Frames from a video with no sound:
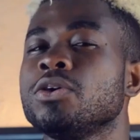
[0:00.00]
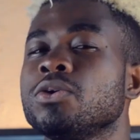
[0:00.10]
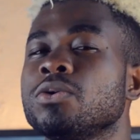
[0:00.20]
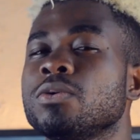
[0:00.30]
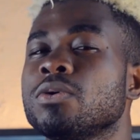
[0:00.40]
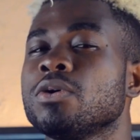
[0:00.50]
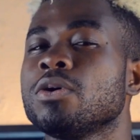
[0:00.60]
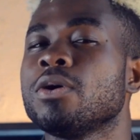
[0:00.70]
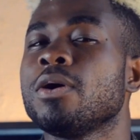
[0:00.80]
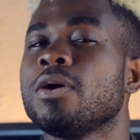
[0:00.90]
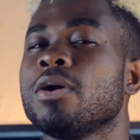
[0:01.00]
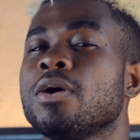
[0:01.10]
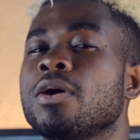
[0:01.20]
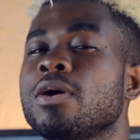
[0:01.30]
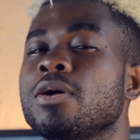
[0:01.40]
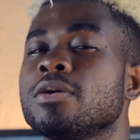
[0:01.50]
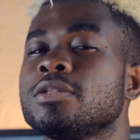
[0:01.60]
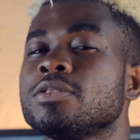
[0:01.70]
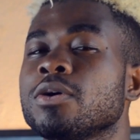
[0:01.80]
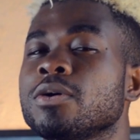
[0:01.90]
You
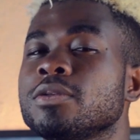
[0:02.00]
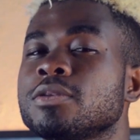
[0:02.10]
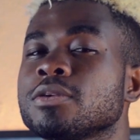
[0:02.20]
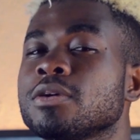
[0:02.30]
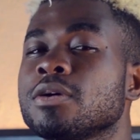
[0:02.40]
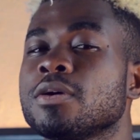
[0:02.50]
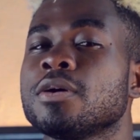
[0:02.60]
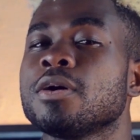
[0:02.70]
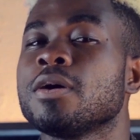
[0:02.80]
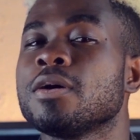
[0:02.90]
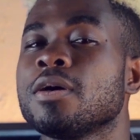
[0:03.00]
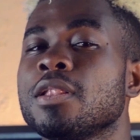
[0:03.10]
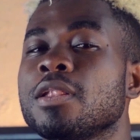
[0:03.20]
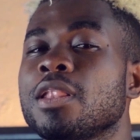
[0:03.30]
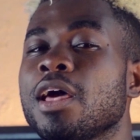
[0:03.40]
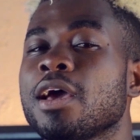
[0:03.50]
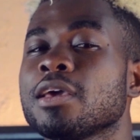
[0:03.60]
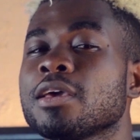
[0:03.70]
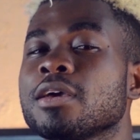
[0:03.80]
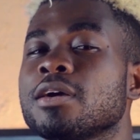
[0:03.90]
don't
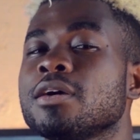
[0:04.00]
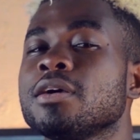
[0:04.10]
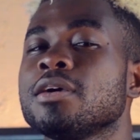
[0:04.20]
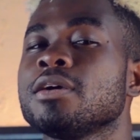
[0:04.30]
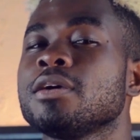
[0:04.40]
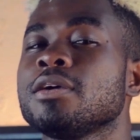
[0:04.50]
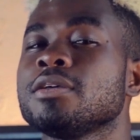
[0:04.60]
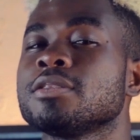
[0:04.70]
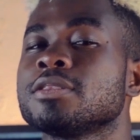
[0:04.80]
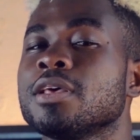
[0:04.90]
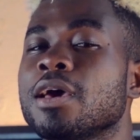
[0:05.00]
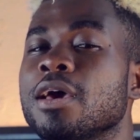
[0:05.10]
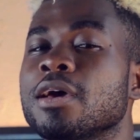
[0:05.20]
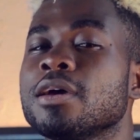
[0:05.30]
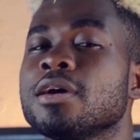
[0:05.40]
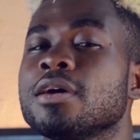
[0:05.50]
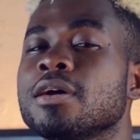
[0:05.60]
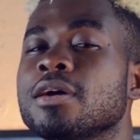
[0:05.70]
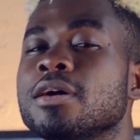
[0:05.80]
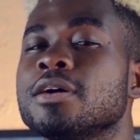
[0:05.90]
like the
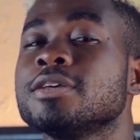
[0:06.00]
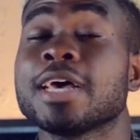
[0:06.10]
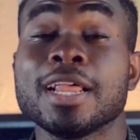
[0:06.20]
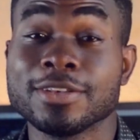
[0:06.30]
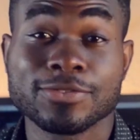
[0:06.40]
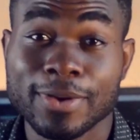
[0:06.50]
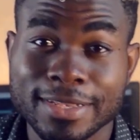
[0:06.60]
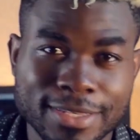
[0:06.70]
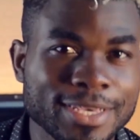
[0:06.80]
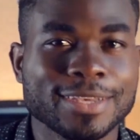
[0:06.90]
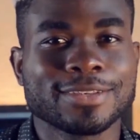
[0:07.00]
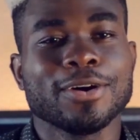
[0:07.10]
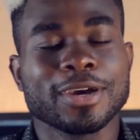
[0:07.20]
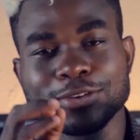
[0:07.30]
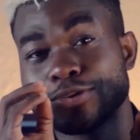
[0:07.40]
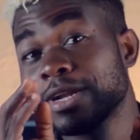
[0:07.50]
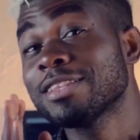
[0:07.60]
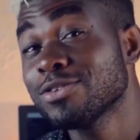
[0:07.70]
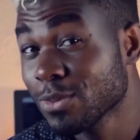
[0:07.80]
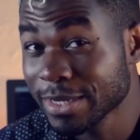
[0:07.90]
silence, right? Yes. Okay, so now
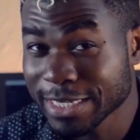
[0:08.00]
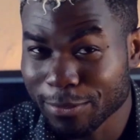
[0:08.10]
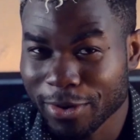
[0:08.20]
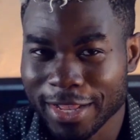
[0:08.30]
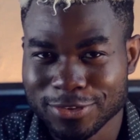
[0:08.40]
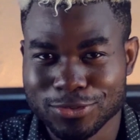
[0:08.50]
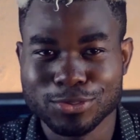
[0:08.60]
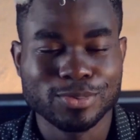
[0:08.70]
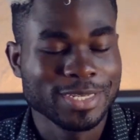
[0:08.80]
this is what jump cuts do.